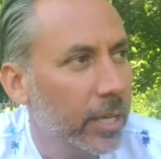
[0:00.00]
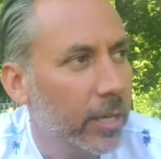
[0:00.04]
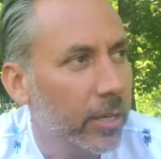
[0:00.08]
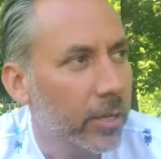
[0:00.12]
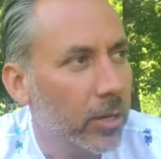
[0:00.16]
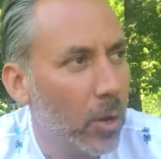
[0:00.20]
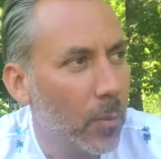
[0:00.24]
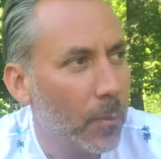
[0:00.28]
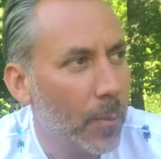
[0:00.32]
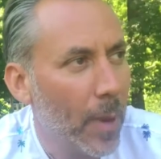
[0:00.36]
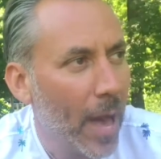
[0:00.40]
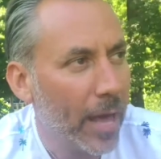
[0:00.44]

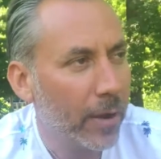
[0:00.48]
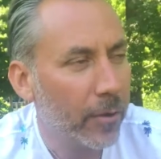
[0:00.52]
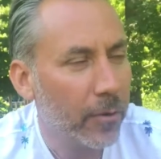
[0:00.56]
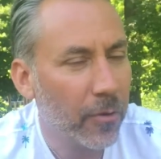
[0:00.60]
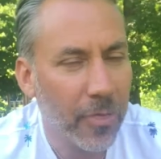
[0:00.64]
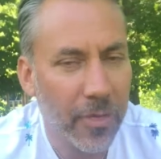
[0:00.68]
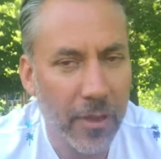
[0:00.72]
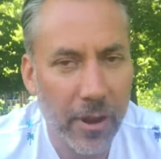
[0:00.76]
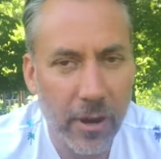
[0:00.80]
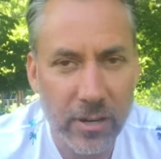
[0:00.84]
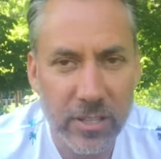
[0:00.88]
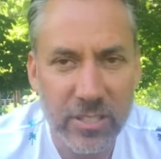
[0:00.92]
no matter
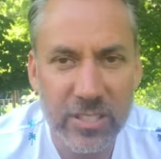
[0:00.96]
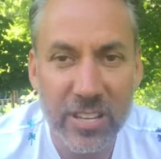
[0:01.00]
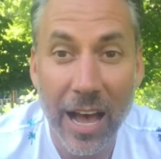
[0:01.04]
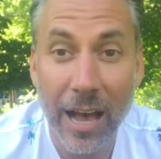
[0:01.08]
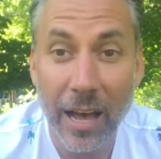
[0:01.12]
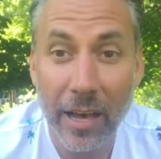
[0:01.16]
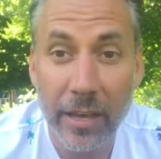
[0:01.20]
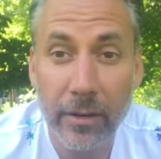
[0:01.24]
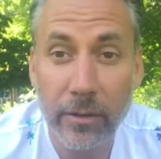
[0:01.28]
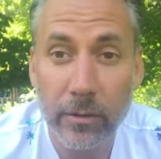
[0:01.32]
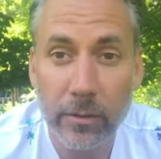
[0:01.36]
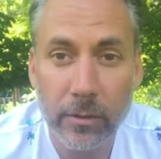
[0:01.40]
their
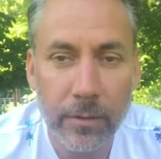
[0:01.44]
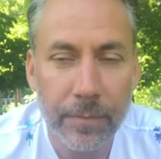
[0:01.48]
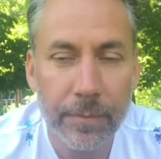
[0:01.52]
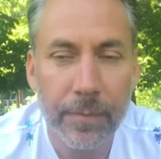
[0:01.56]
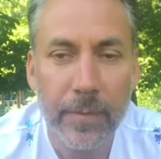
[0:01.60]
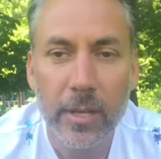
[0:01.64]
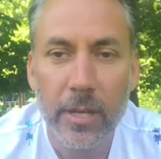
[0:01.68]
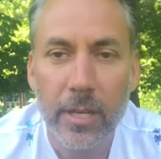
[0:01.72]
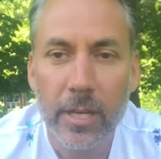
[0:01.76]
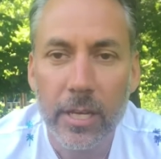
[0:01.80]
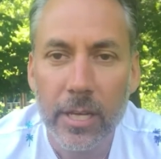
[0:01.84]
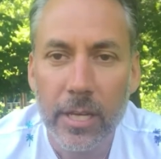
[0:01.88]
title,
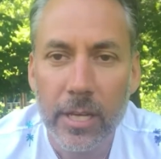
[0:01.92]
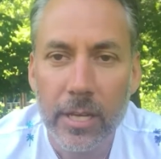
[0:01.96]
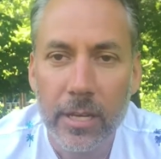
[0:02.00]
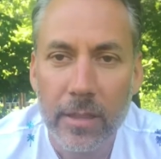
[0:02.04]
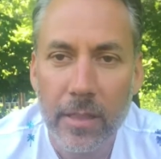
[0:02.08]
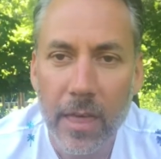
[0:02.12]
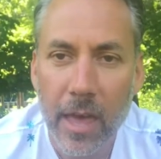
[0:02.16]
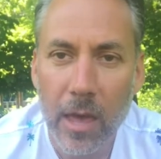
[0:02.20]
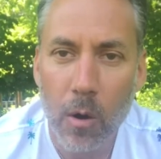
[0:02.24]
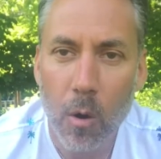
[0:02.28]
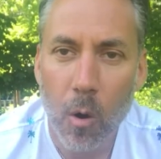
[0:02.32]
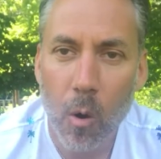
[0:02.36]

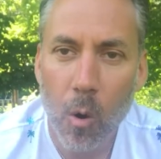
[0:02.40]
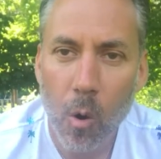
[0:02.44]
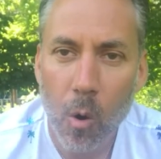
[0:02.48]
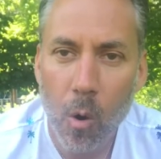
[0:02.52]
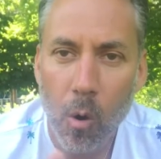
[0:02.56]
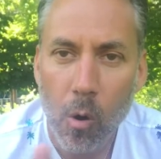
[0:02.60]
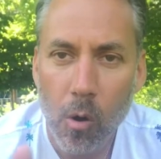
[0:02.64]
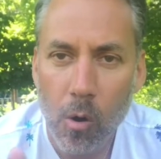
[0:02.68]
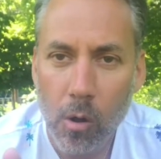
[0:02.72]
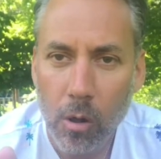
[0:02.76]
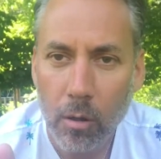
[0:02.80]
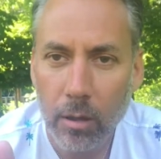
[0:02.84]
they
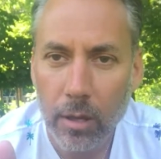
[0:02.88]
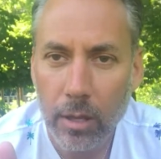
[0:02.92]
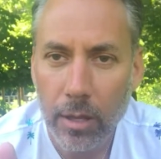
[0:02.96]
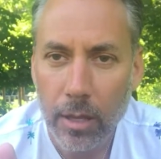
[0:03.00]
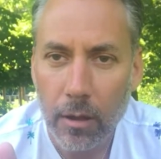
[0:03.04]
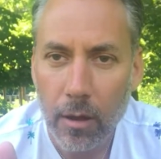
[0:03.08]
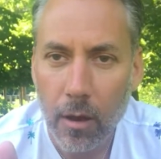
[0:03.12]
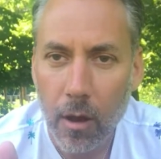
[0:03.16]
all